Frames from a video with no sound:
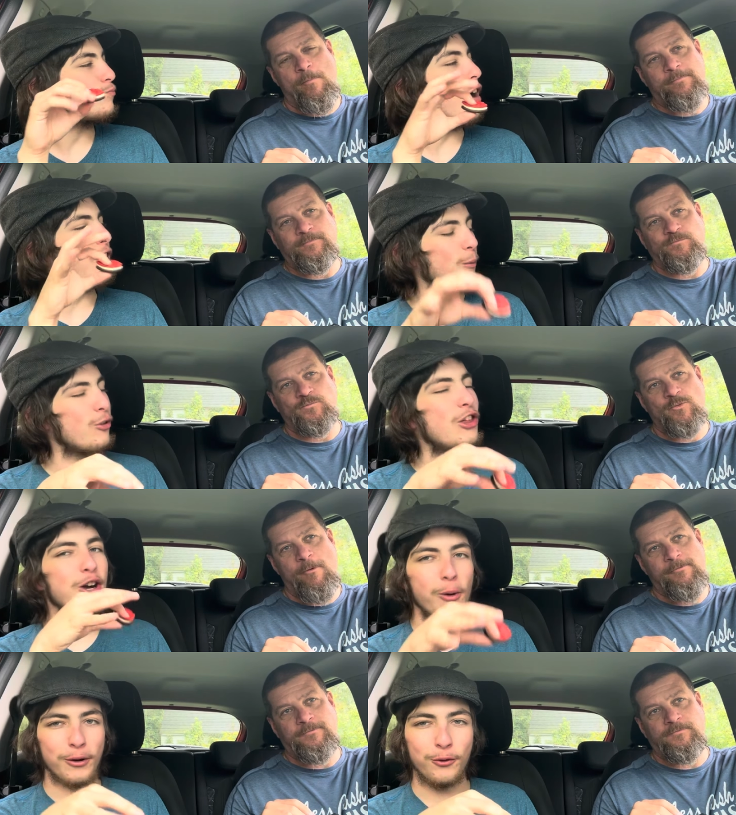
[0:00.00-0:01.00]
Speaker 1: I get what they're
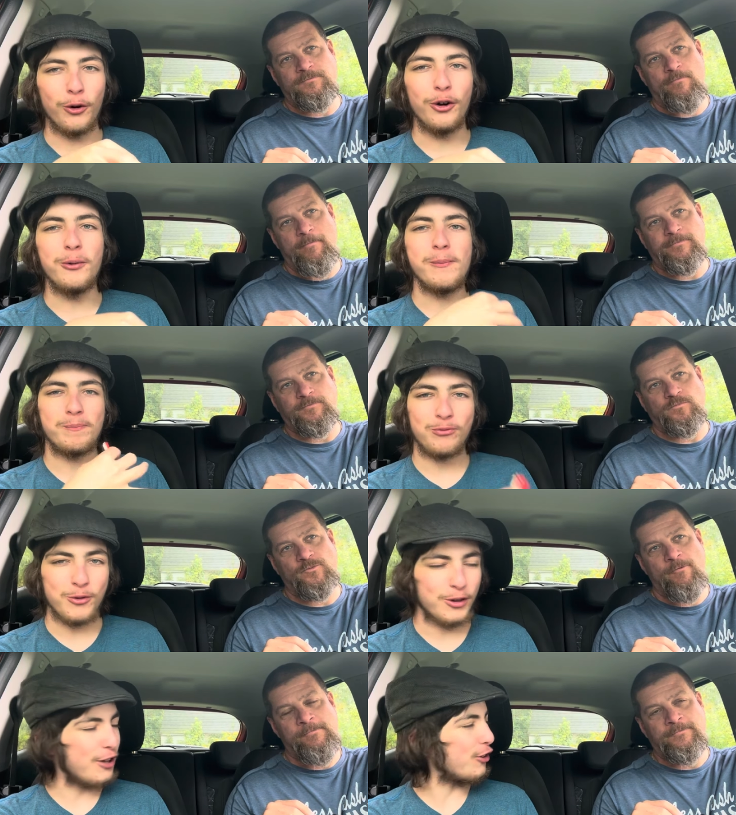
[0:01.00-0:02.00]
going for,
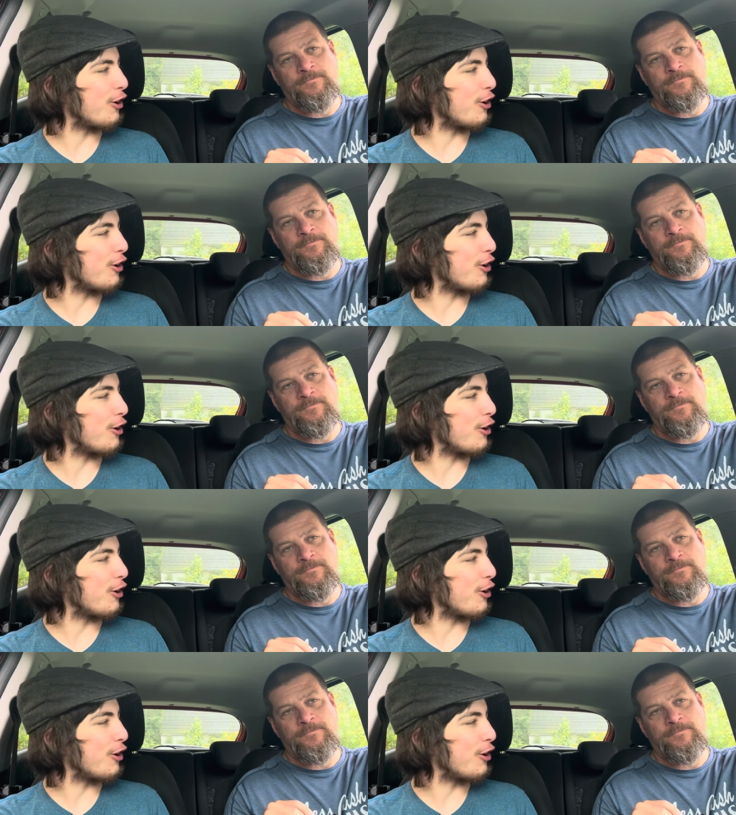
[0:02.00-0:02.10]
like the